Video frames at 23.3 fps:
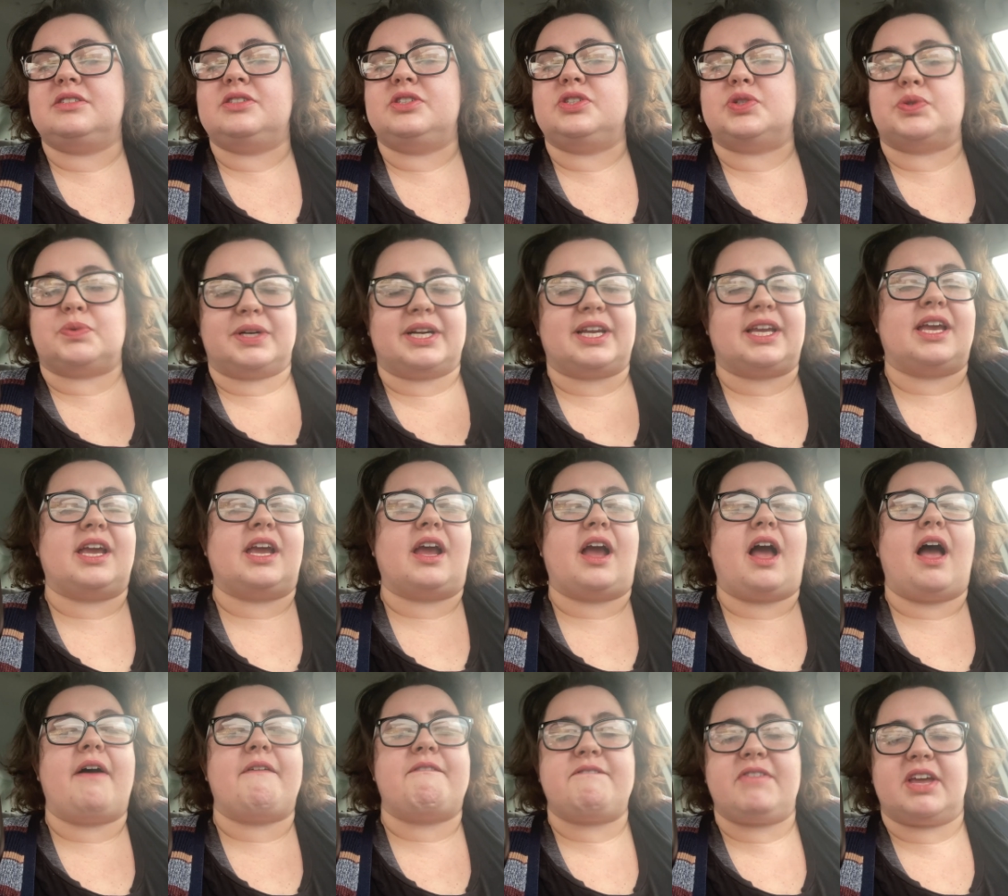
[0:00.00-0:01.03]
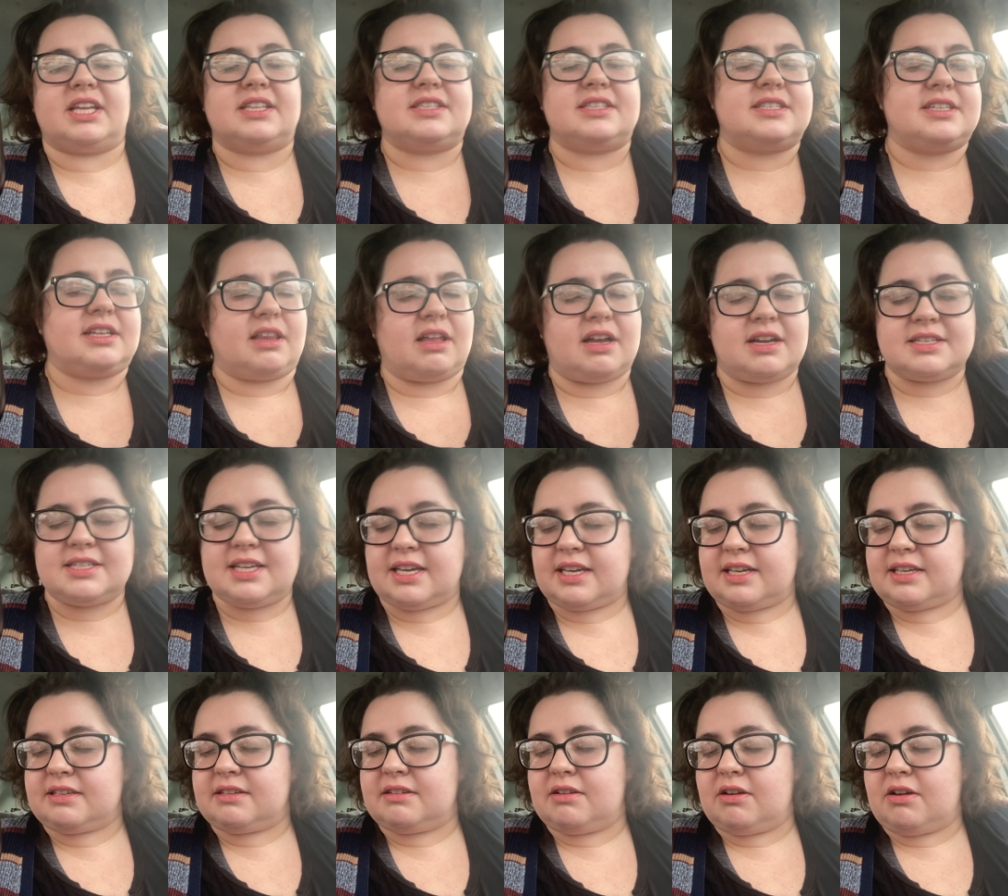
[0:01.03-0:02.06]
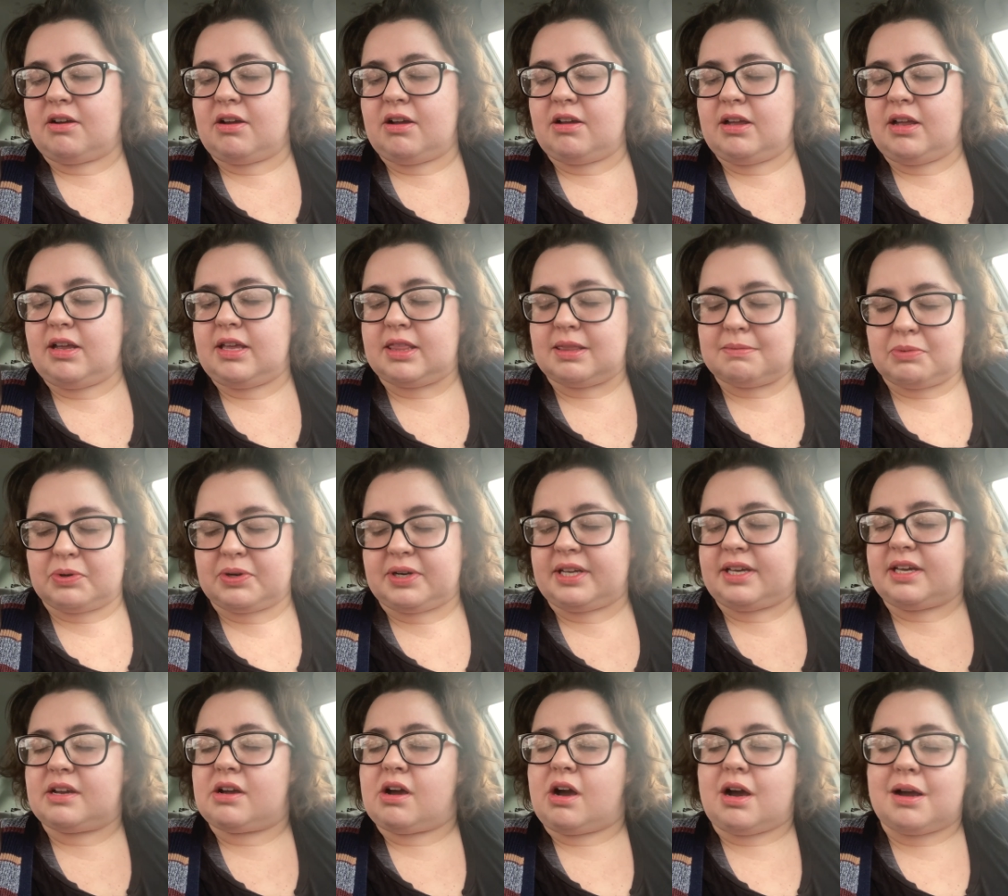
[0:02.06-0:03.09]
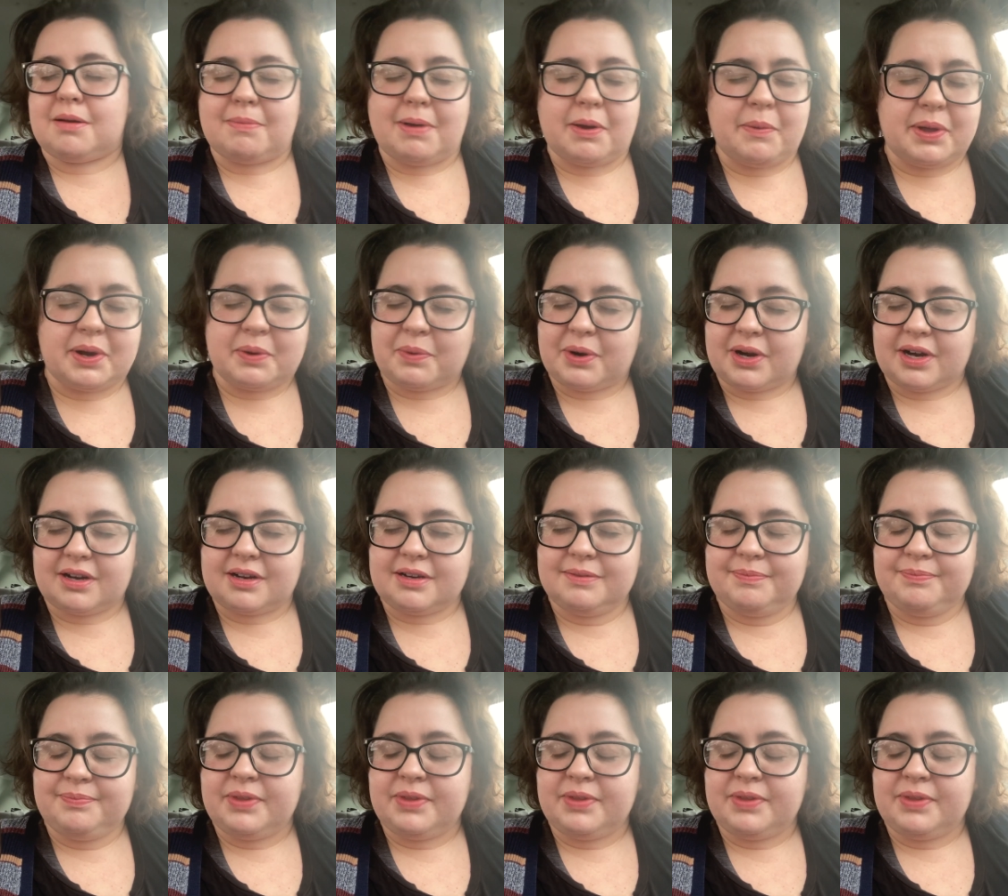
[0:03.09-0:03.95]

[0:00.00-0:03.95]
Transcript: drinking a fancy latte in the morning on my way to work.